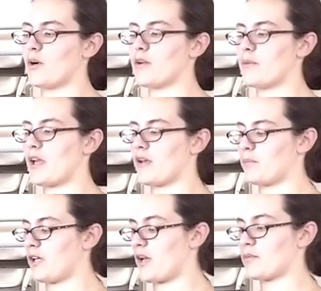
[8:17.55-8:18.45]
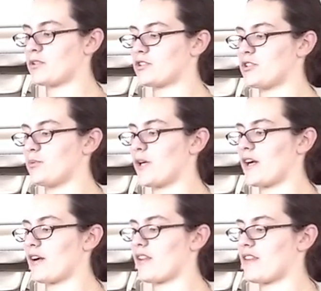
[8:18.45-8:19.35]
You want to be able to
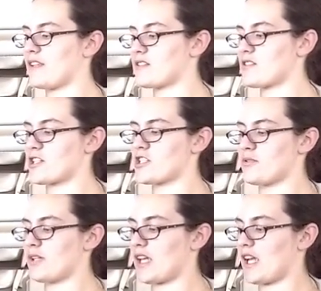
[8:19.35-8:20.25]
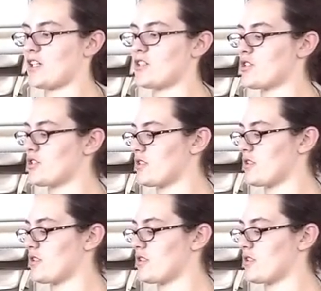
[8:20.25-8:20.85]
where this starts to engage,